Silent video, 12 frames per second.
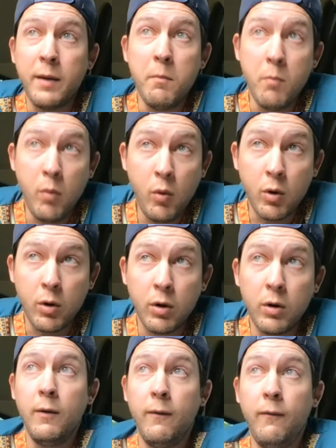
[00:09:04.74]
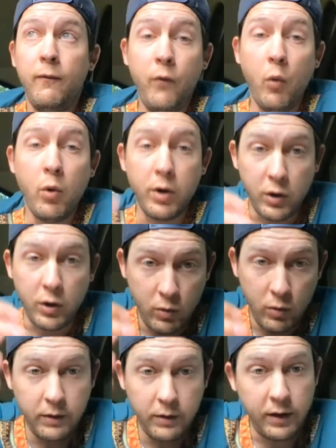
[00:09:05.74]
more for
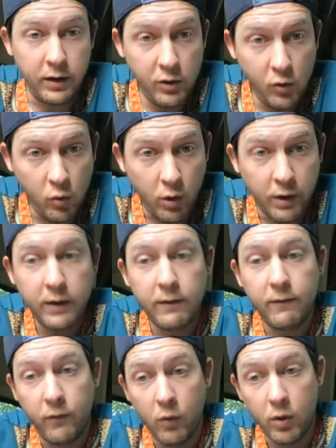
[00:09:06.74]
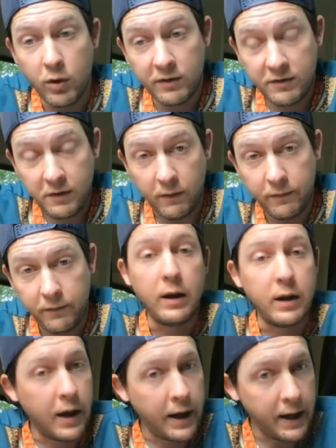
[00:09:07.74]
you than you want it for
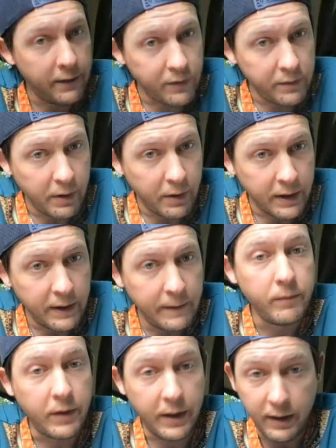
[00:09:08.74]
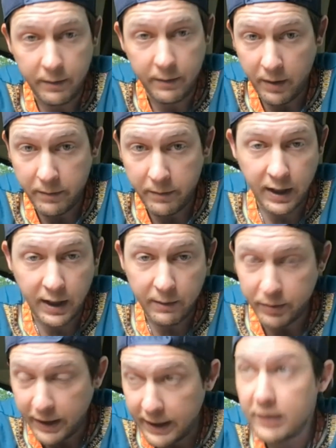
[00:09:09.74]
yourself. Not everybody, okay? I'm not
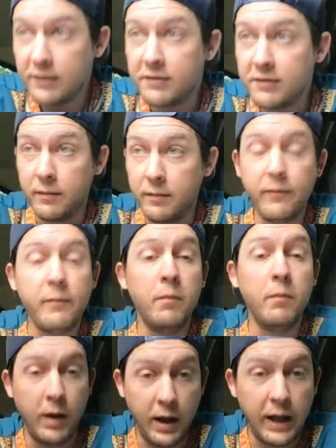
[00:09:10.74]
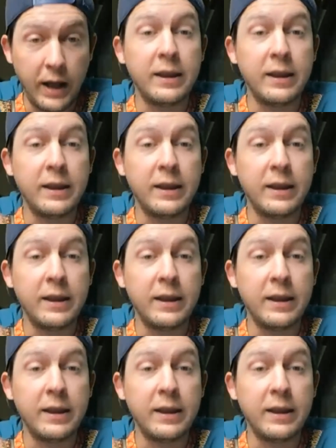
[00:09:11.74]
making a blanket. A